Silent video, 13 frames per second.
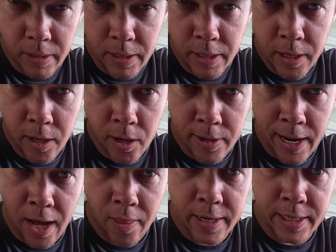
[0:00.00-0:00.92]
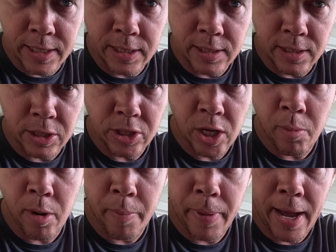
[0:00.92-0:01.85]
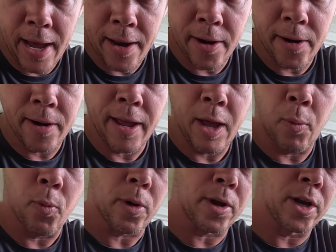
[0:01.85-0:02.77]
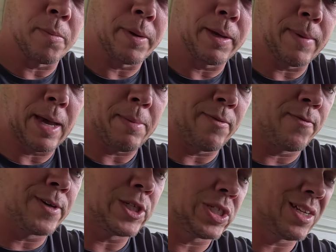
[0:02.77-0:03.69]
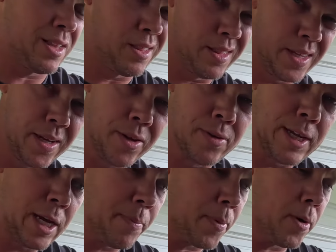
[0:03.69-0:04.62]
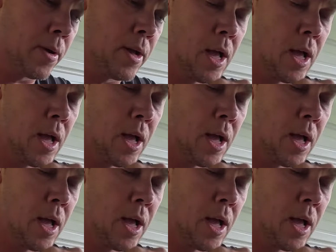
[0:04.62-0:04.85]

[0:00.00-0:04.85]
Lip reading: here now that it's in the summer pattern and we're gonna be maybe fishing a little deeper.